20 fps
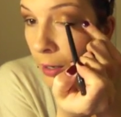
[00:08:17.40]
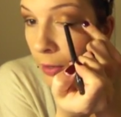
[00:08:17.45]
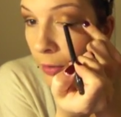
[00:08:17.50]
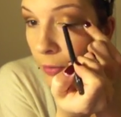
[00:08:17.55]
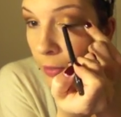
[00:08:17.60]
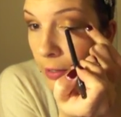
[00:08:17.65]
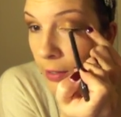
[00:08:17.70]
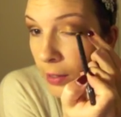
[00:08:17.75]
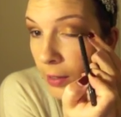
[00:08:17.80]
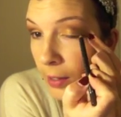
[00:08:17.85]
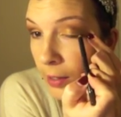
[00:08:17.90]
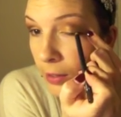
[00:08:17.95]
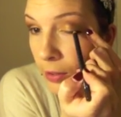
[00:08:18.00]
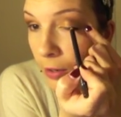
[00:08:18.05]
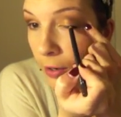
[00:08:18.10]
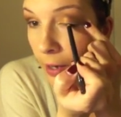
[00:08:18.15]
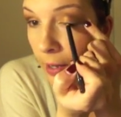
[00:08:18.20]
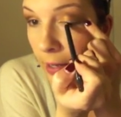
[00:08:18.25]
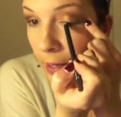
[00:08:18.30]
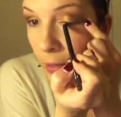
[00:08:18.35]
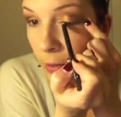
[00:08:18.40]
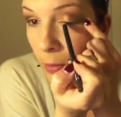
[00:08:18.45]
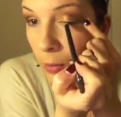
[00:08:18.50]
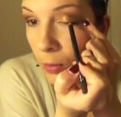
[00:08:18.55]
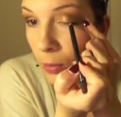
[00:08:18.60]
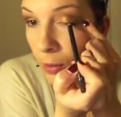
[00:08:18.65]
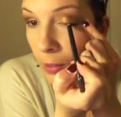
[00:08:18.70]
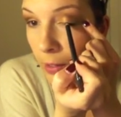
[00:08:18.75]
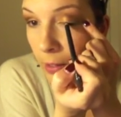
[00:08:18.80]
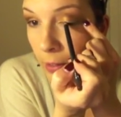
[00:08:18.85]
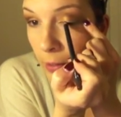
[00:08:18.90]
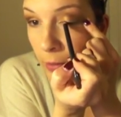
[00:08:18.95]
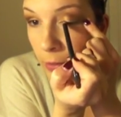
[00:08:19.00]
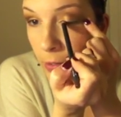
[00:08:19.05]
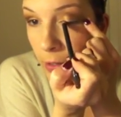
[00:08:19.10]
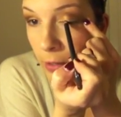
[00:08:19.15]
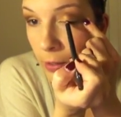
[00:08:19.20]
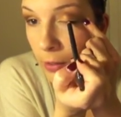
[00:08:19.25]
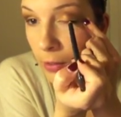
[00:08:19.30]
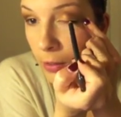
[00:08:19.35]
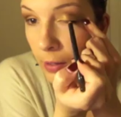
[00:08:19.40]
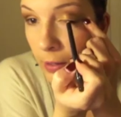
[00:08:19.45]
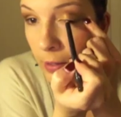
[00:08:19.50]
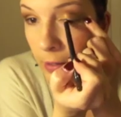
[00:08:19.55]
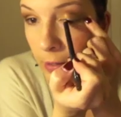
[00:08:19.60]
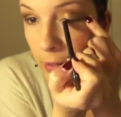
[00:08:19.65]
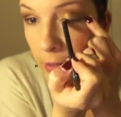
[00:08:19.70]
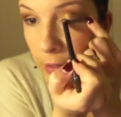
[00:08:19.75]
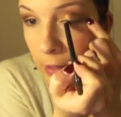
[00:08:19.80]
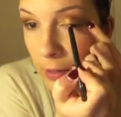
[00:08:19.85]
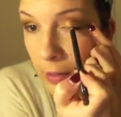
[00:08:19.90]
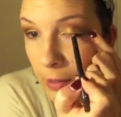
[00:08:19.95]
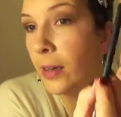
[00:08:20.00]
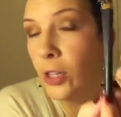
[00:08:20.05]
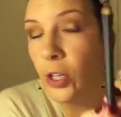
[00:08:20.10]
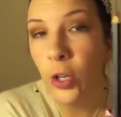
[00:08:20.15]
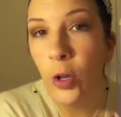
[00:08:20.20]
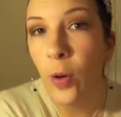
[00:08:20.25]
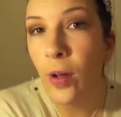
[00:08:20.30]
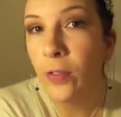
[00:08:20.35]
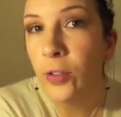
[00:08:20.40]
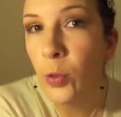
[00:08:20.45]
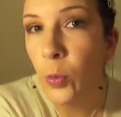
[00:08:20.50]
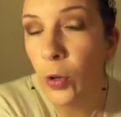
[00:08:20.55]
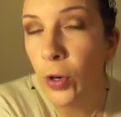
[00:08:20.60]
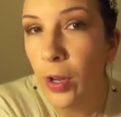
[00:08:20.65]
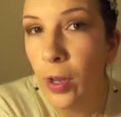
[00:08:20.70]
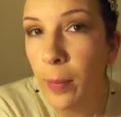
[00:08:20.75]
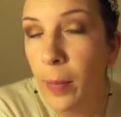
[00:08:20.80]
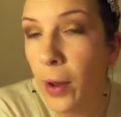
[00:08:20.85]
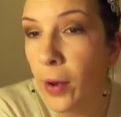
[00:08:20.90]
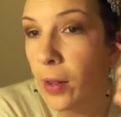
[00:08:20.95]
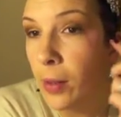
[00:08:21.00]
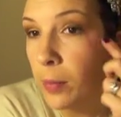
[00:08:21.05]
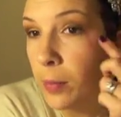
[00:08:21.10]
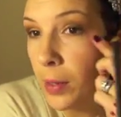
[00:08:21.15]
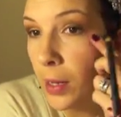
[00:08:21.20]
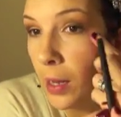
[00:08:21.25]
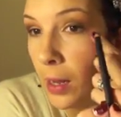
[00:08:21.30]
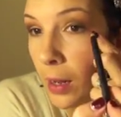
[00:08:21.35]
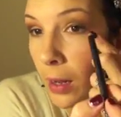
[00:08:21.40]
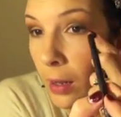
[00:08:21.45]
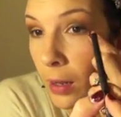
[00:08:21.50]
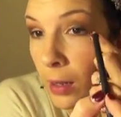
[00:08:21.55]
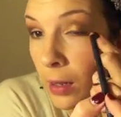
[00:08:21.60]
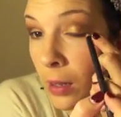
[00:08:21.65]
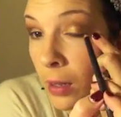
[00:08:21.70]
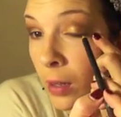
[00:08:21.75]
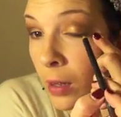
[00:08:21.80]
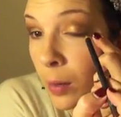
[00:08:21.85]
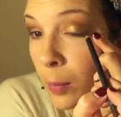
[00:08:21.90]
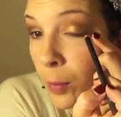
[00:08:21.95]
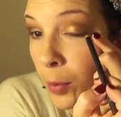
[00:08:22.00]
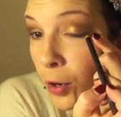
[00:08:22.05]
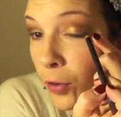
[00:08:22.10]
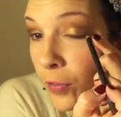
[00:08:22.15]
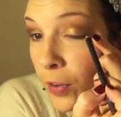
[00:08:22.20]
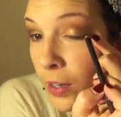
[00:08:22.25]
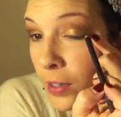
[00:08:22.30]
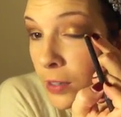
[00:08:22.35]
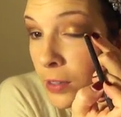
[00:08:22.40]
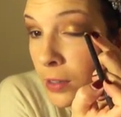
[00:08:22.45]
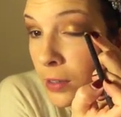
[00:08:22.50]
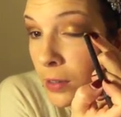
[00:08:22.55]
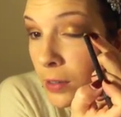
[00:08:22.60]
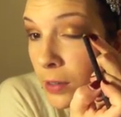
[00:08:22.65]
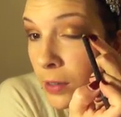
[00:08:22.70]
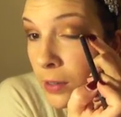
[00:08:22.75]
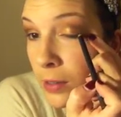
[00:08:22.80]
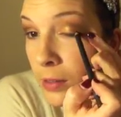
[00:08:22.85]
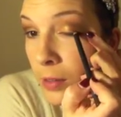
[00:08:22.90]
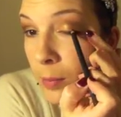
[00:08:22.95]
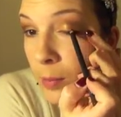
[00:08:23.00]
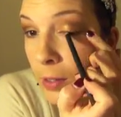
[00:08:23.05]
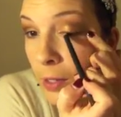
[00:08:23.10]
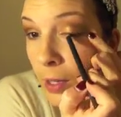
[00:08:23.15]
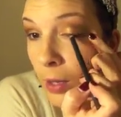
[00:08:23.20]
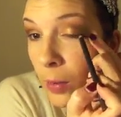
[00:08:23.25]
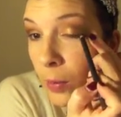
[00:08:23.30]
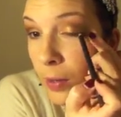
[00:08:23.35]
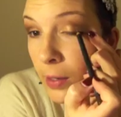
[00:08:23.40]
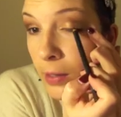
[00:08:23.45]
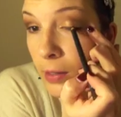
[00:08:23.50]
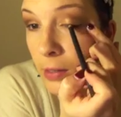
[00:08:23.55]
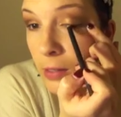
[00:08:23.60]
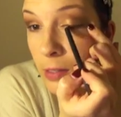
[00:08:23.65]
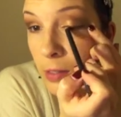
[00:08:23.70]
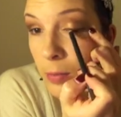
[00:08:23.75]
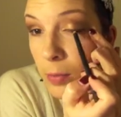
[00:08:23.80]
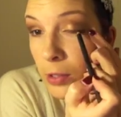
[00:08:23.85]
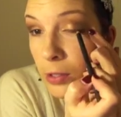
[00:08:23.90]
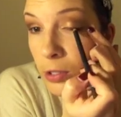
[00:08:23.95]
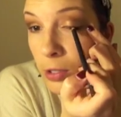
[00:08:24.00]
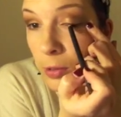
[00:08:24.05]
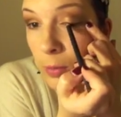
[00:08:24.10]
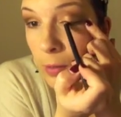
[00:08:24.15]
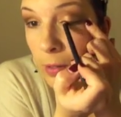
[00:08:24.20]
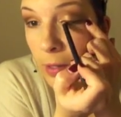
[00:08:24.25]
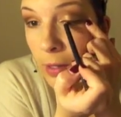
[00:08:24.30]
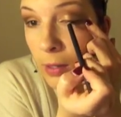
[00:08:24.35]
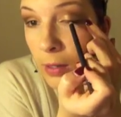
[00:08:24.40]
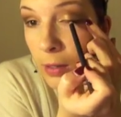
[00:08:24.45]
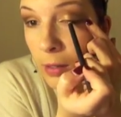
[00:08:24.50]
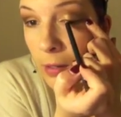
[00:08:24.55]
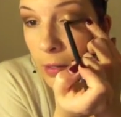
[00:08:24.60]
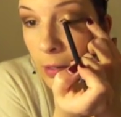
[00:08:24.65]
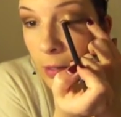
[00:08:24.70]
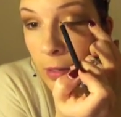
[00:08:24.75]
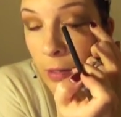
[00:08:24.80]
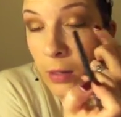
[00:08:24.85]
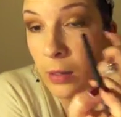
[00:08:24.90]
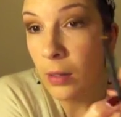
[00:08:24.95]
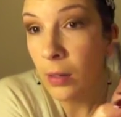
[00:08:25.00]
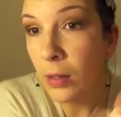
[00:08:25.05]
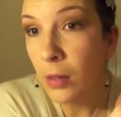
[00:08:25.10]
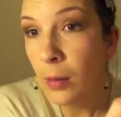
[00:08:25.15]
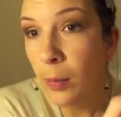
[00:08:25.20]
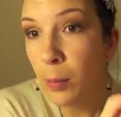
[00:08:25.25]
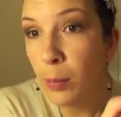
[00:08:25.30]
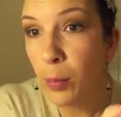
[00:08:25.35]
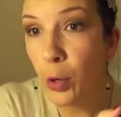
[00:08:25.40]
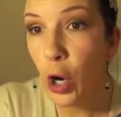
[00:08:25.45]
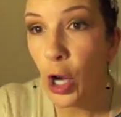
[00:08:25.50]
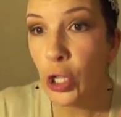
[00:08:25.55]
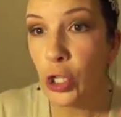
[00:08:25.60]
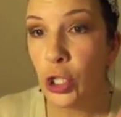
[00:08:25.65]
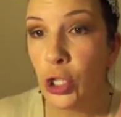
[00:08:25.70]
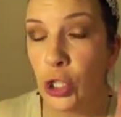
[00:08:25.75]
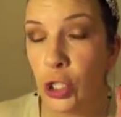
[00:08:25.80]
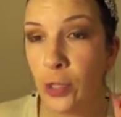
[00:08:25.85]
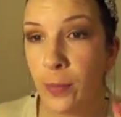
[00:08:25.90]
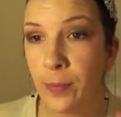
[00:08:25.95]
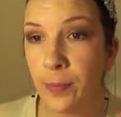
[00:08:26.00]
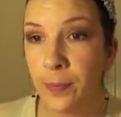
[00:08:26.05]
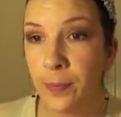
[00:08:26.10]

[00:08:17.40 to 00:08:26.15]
I really like their eye kohl. It goes on a lot easier. You don't have to worry about it being perfect because I'm going to go in and smudge it with a brush.